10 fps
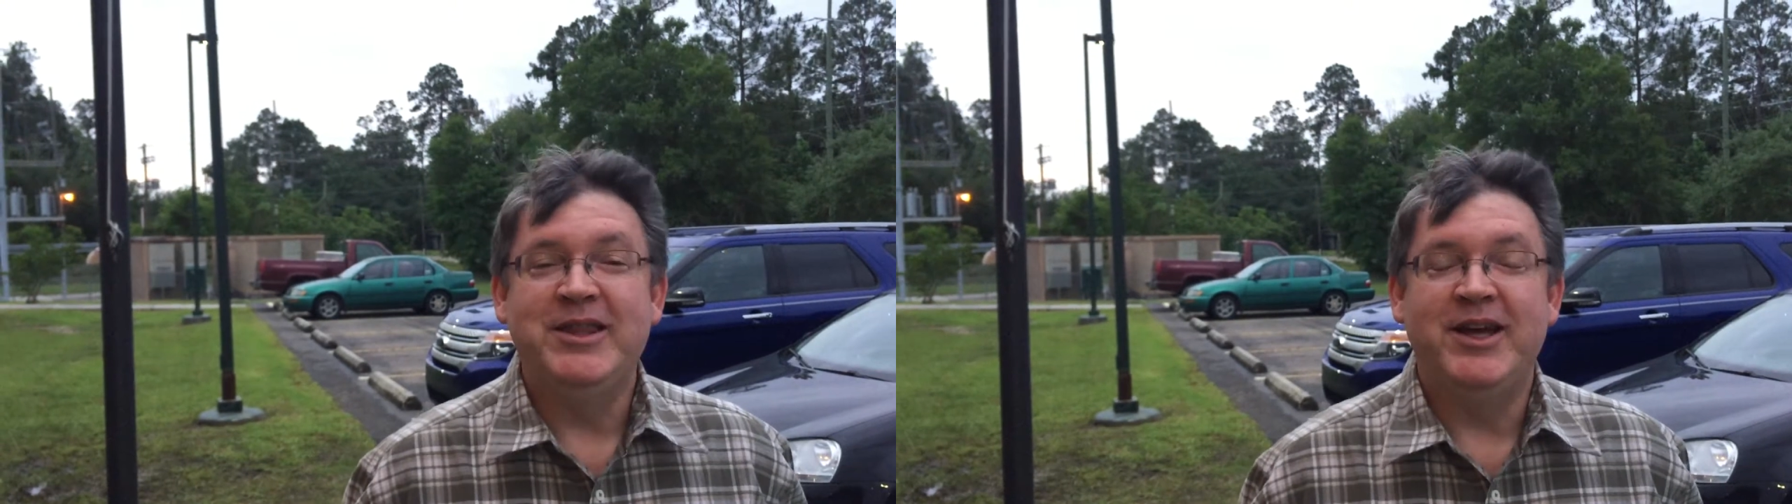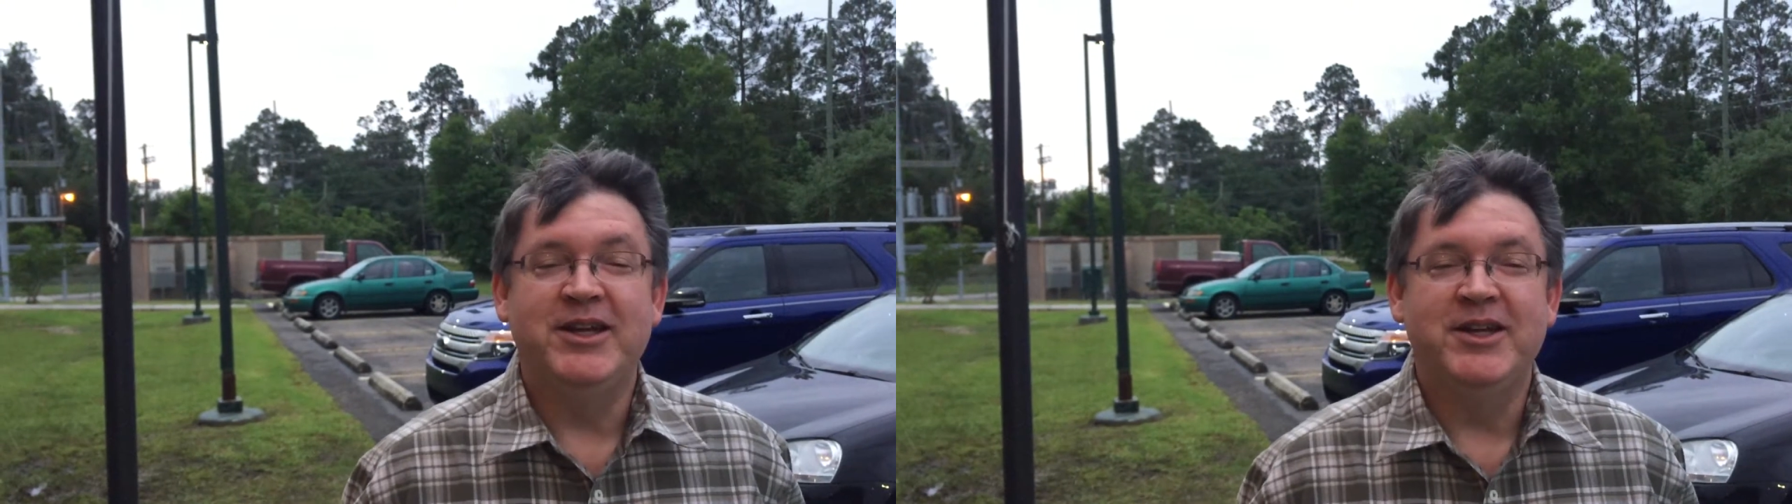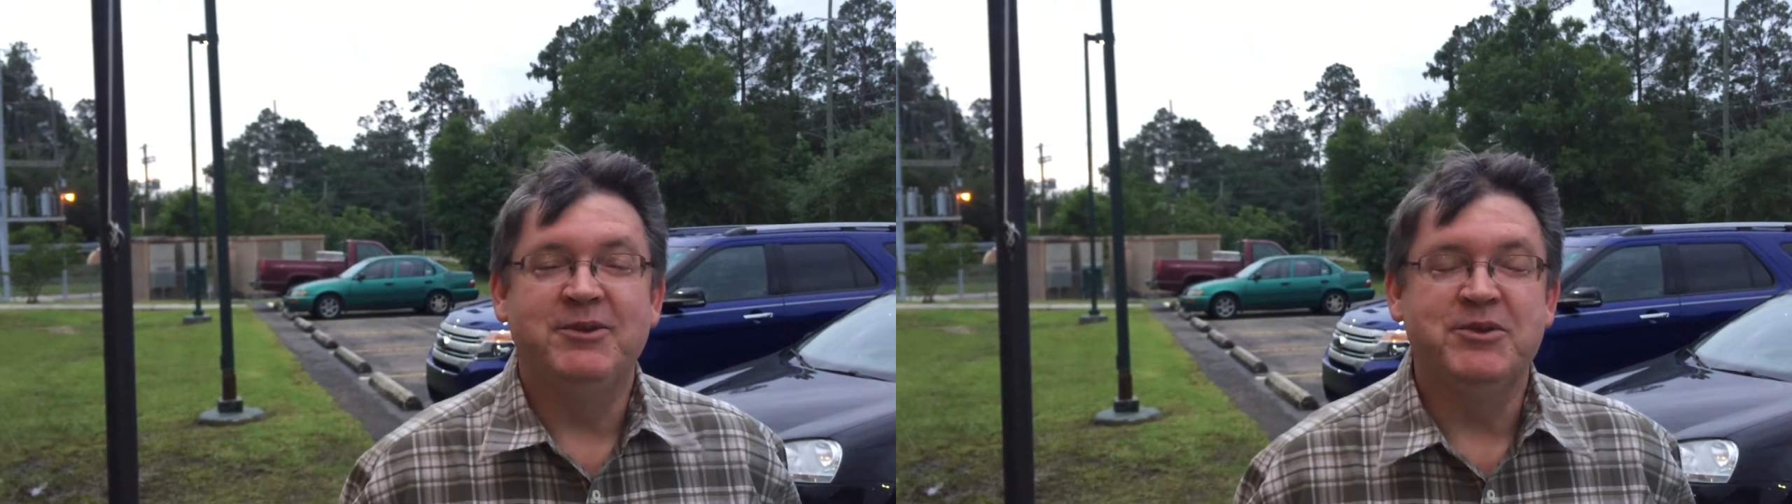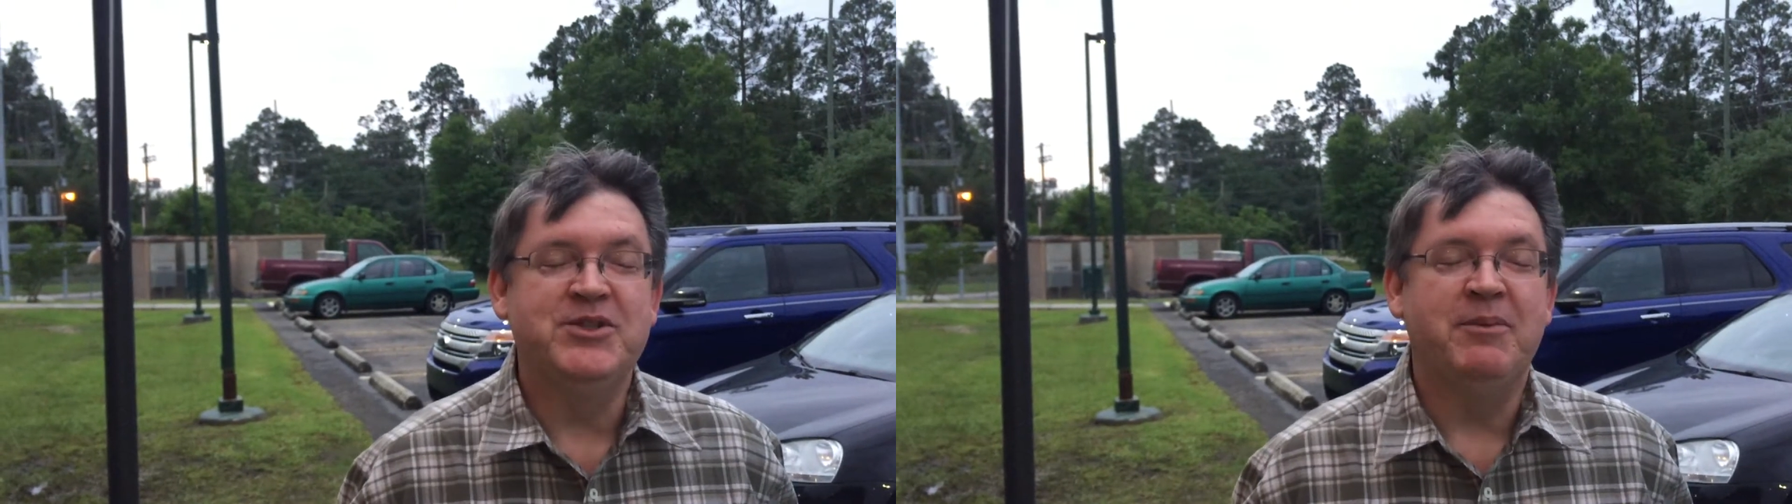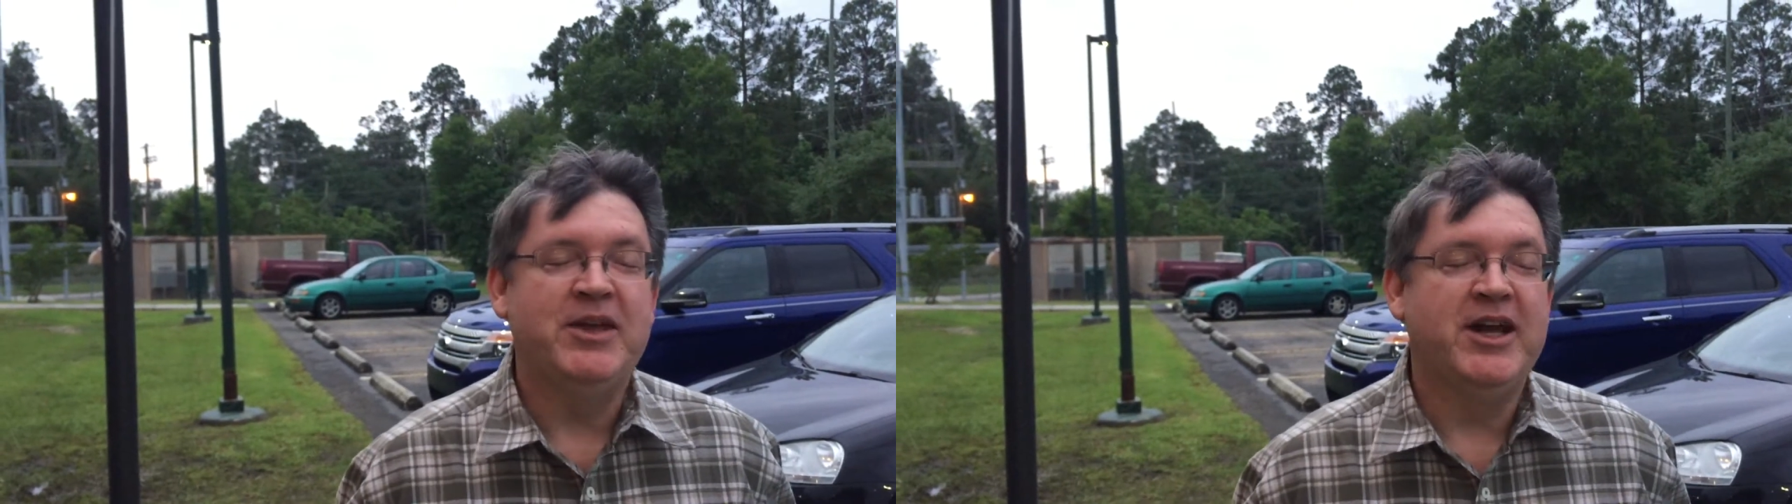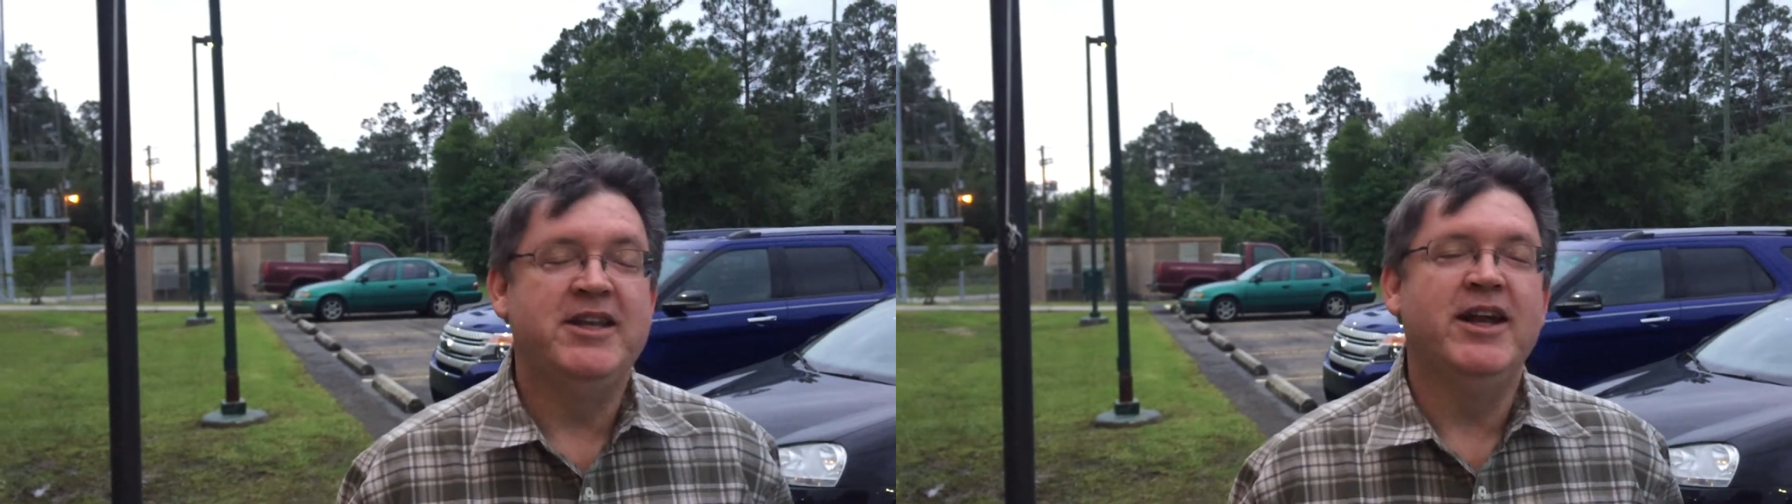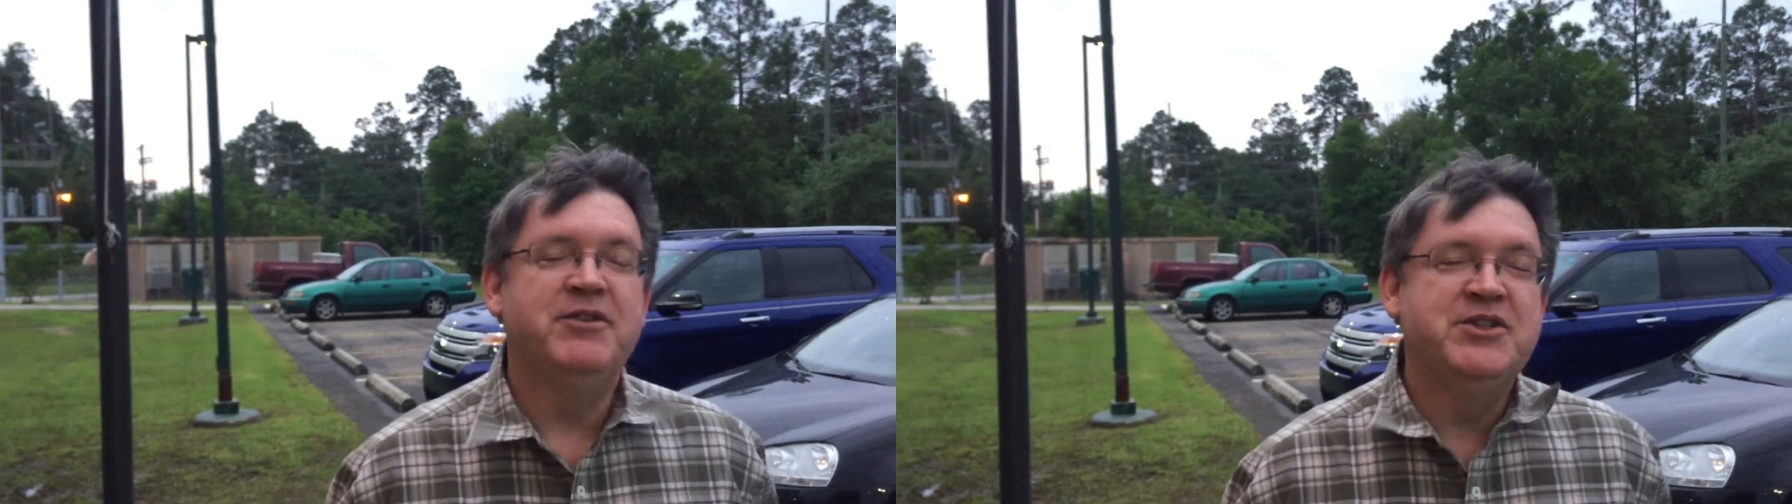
that it was something I'd never